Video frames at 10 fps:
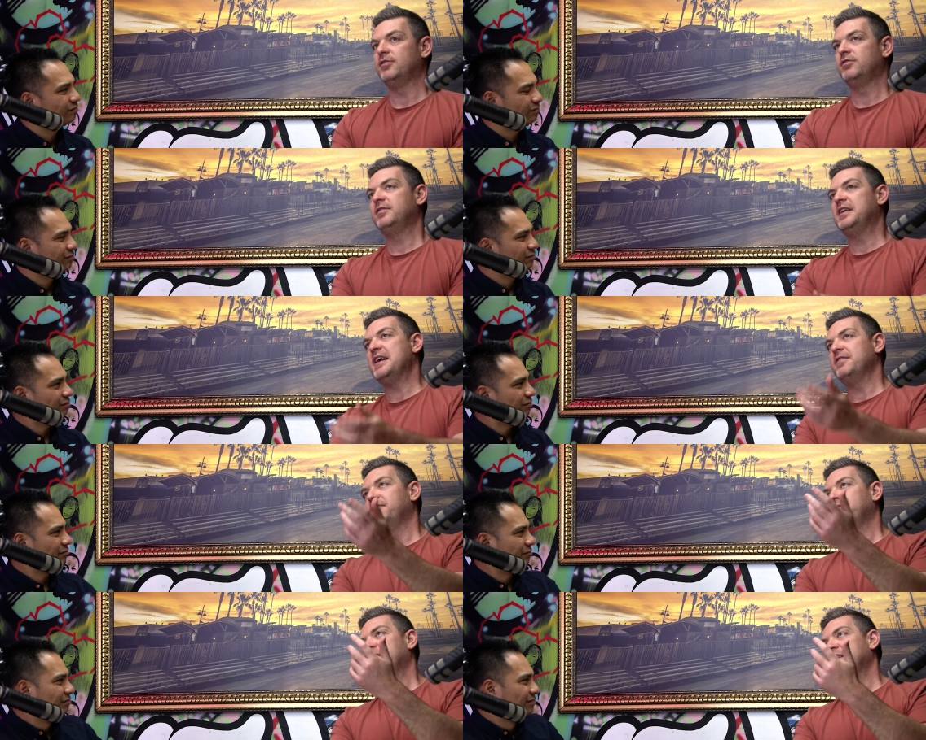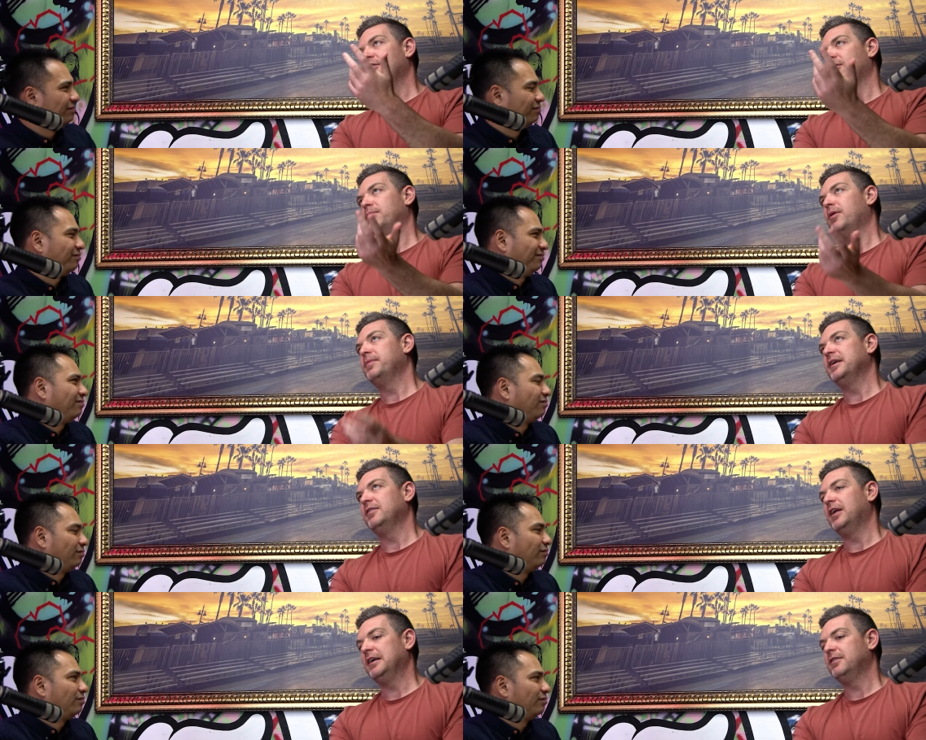Speaker 1: a 10, 15 year old property.
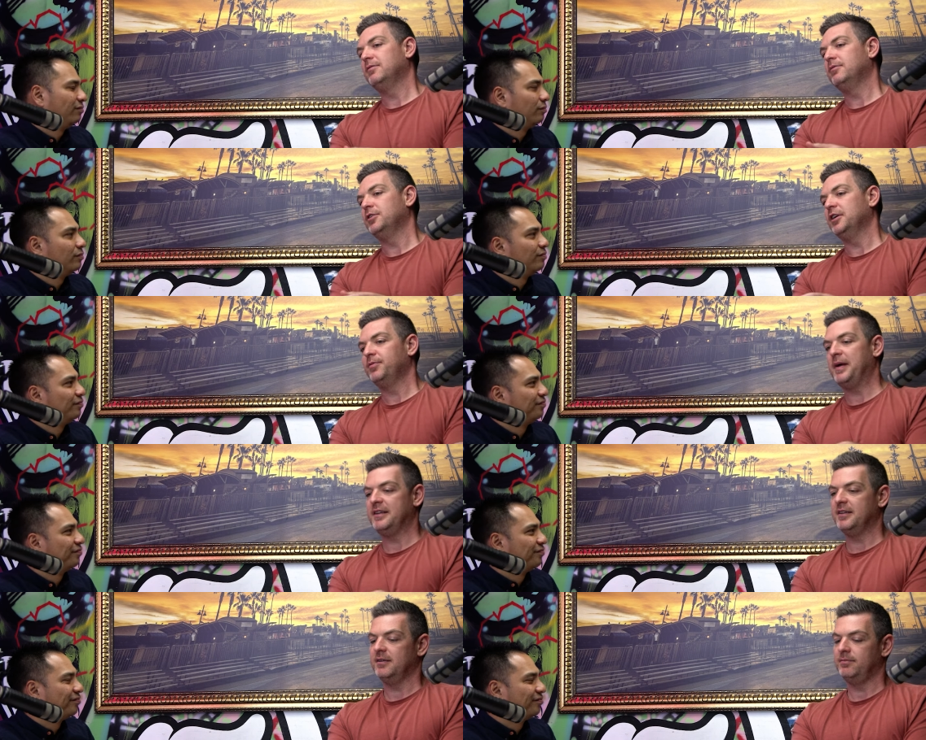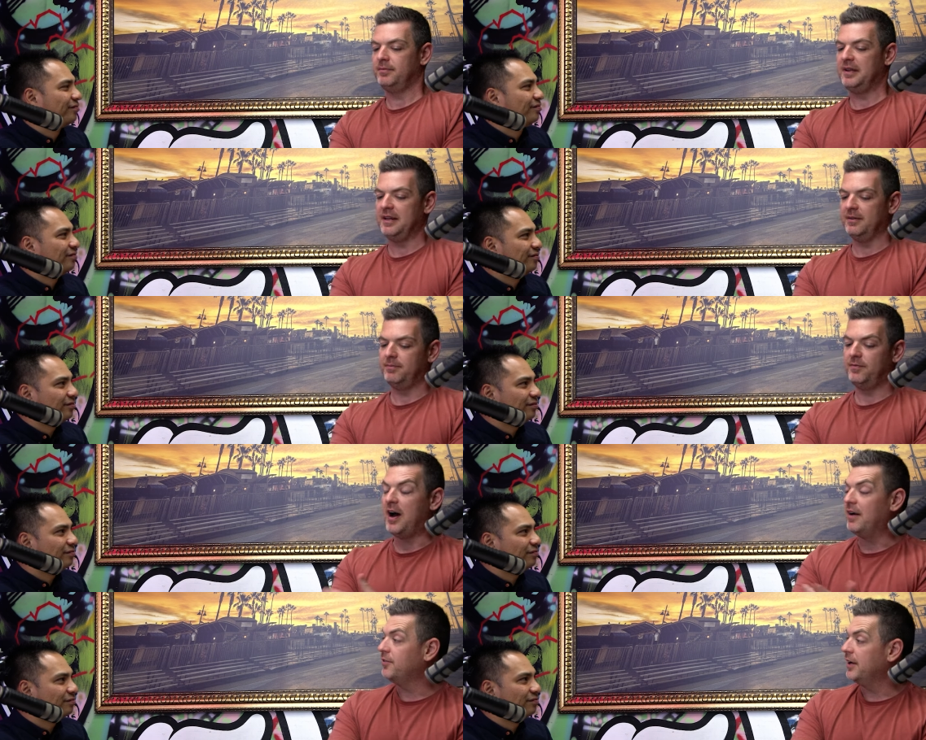Like, could you expect to get a
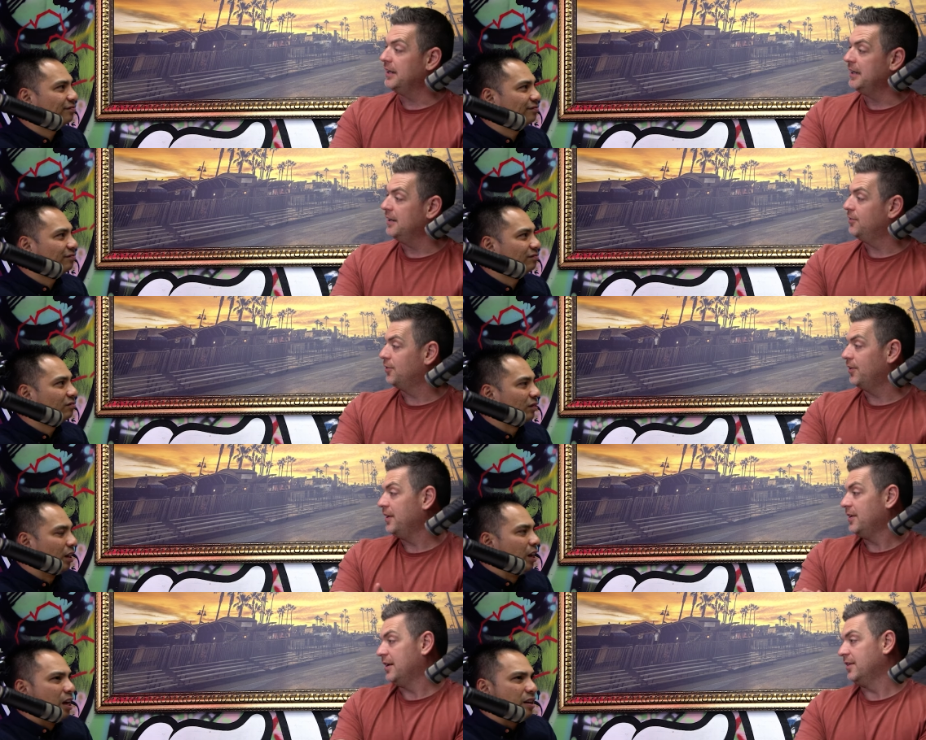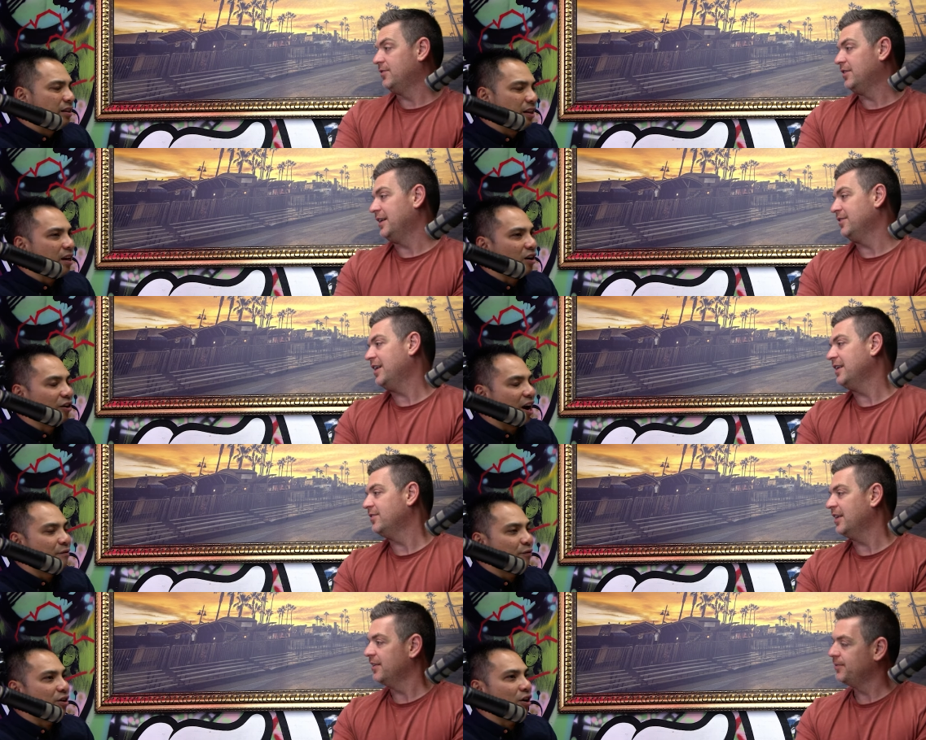five grand a year sort of thing. Like it's yeah, like, on
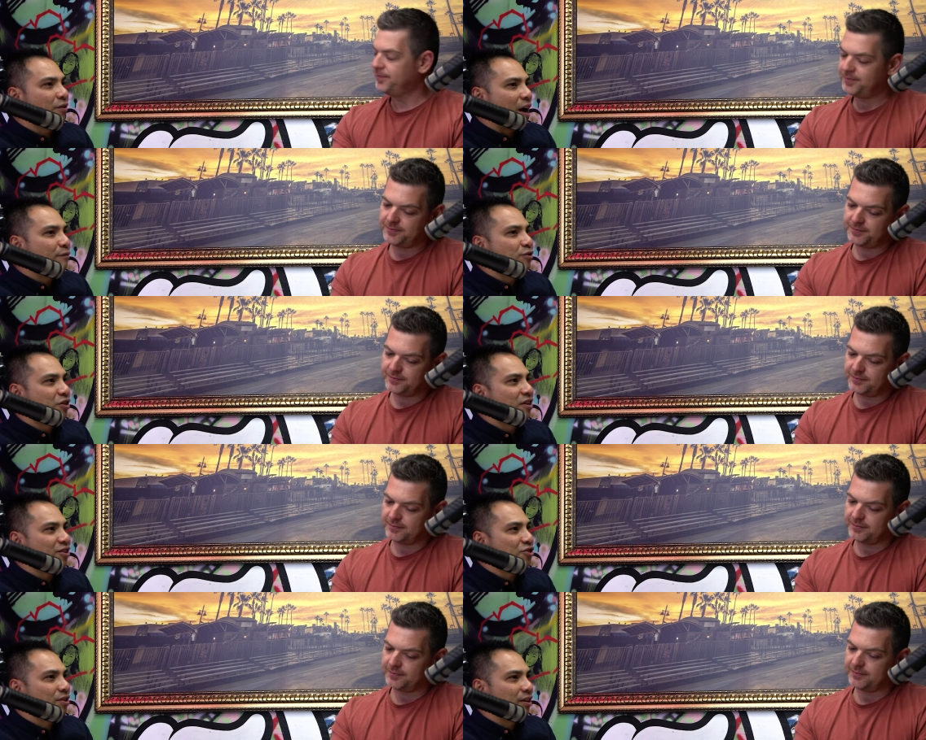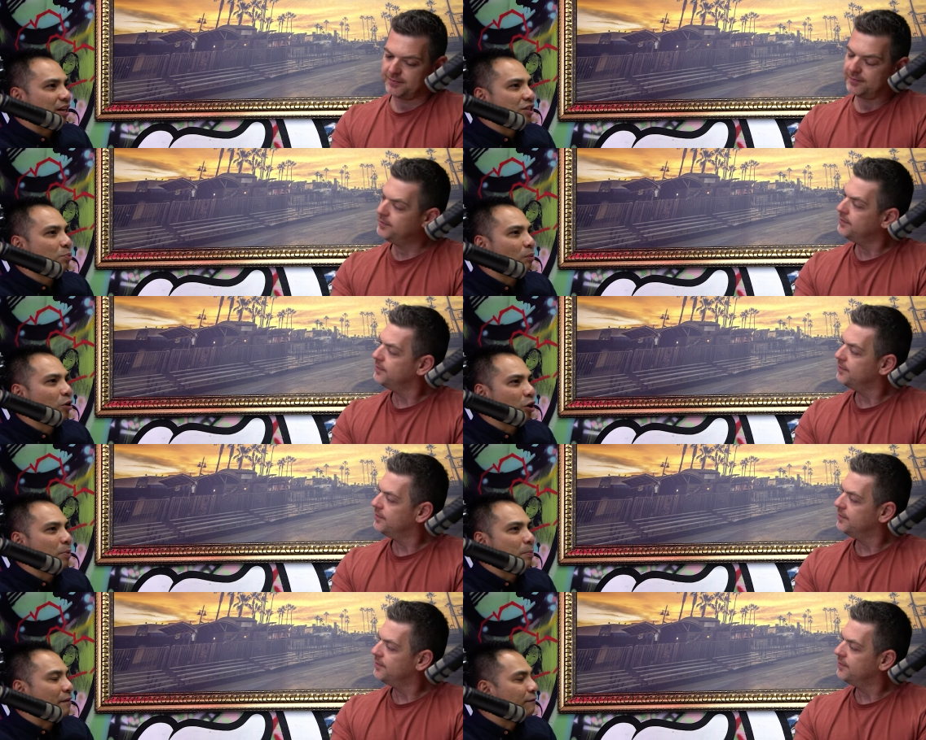average,
Speaker 2: stuff. the average deduction is probably going to
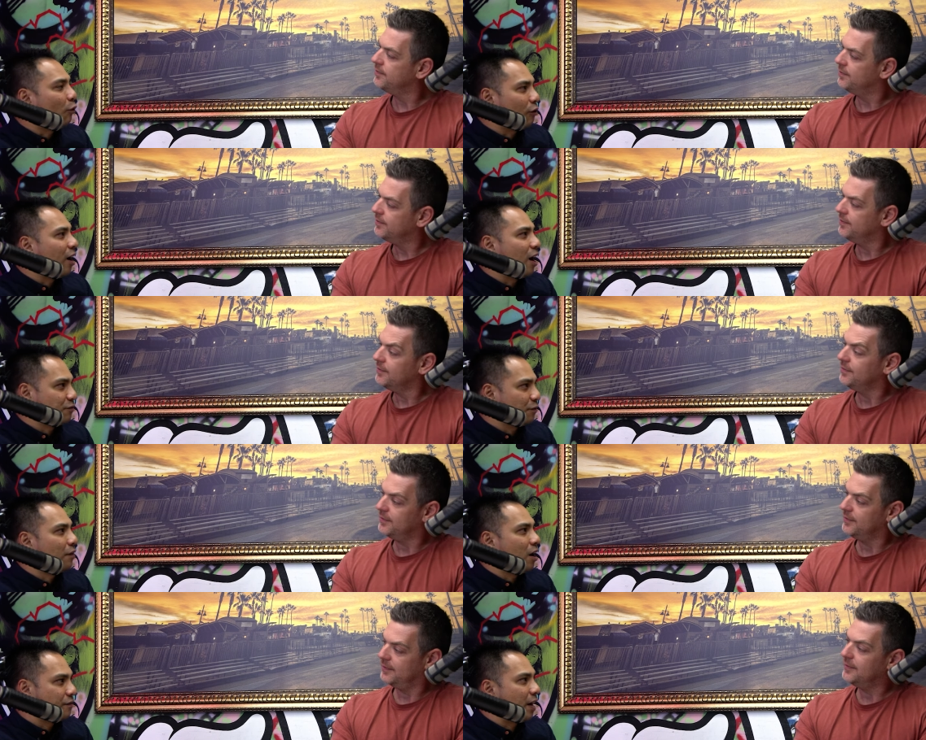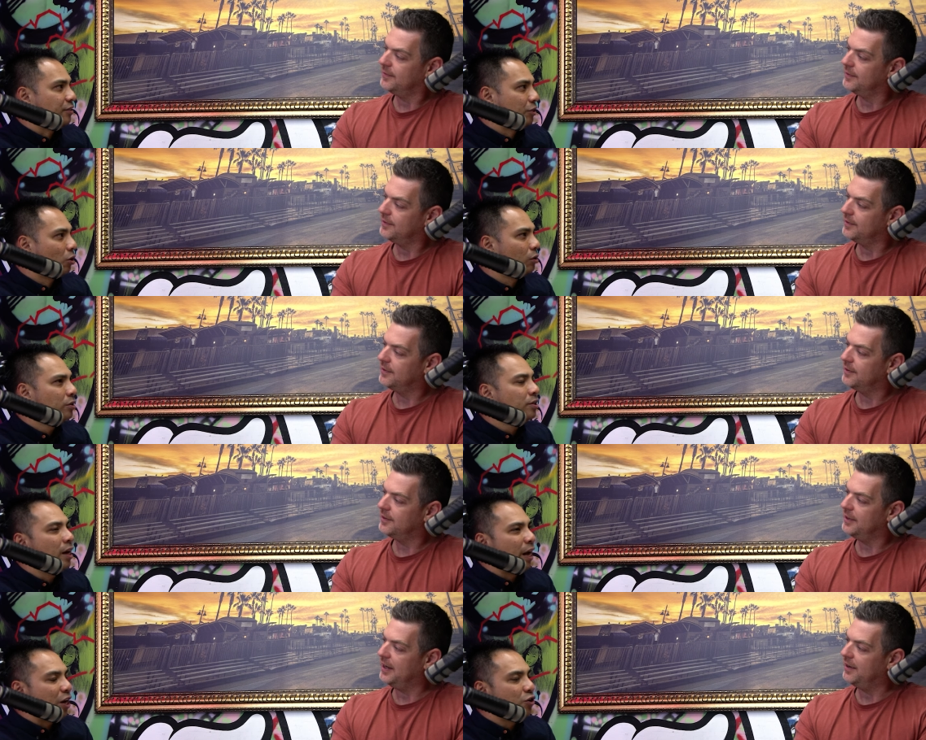be about four and a half to five thousand yeah. dollars.
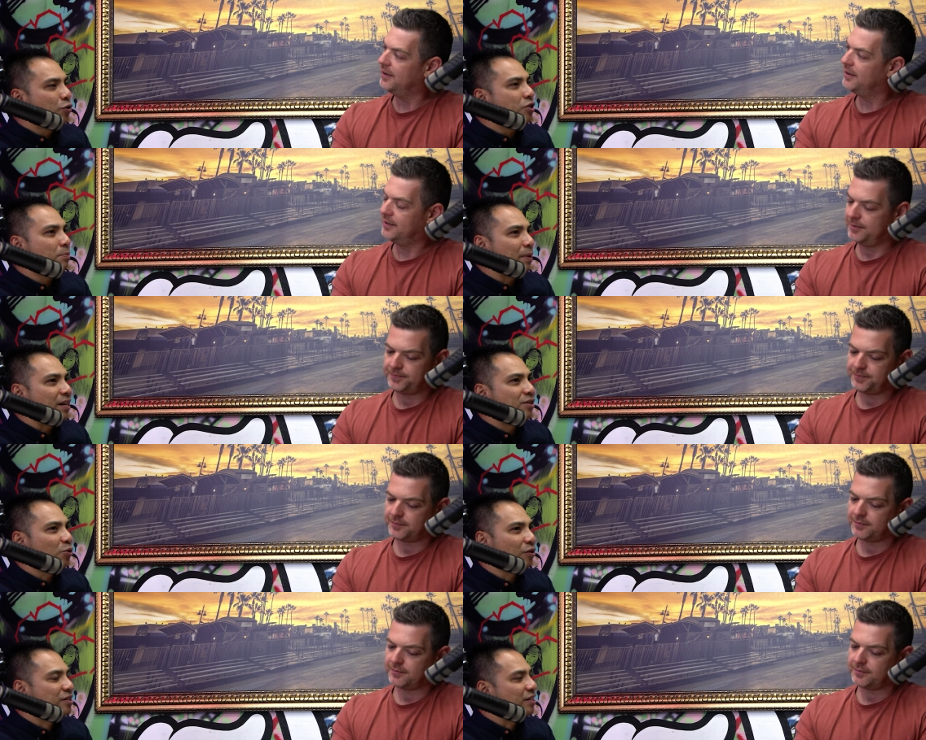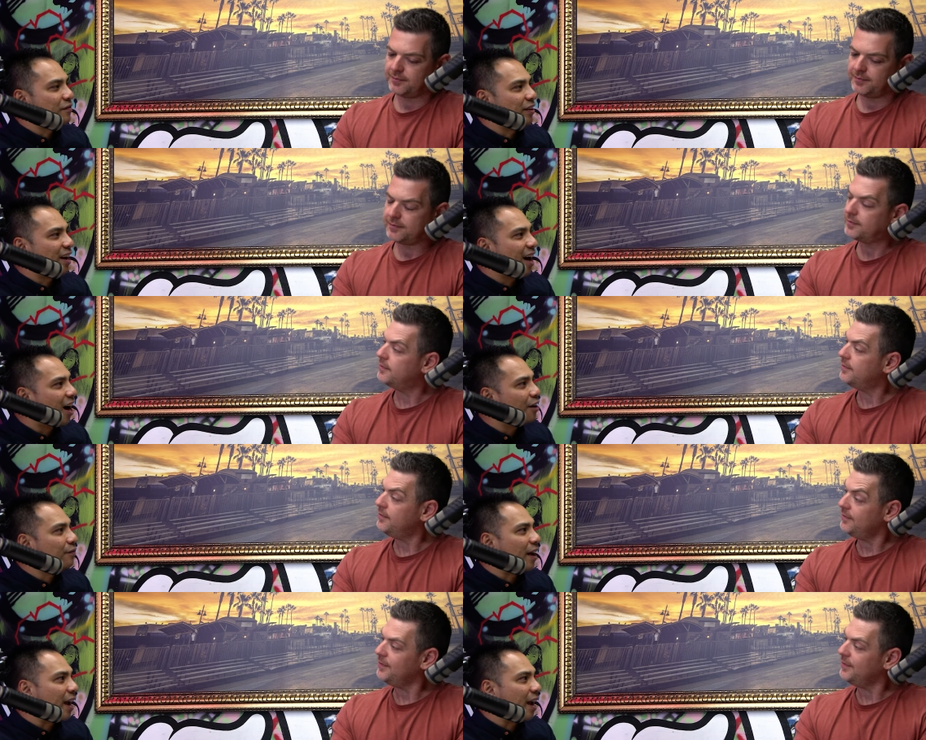It used to be sort of seven and a half,